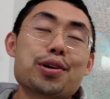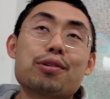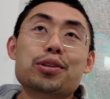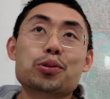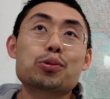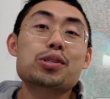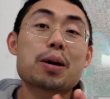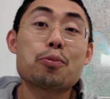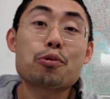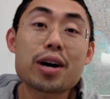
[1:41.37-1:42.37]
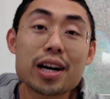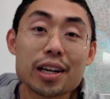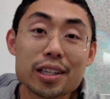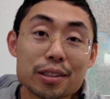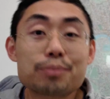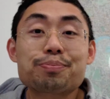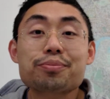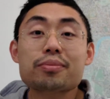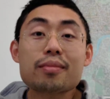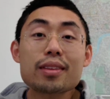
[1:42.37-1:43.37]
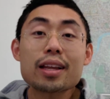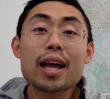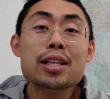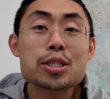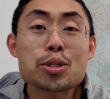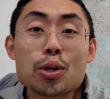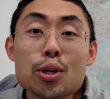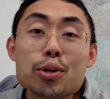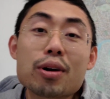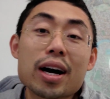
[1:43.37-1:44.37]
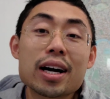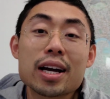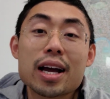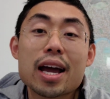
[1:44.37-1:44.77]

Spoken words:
you want to do some work, and so you are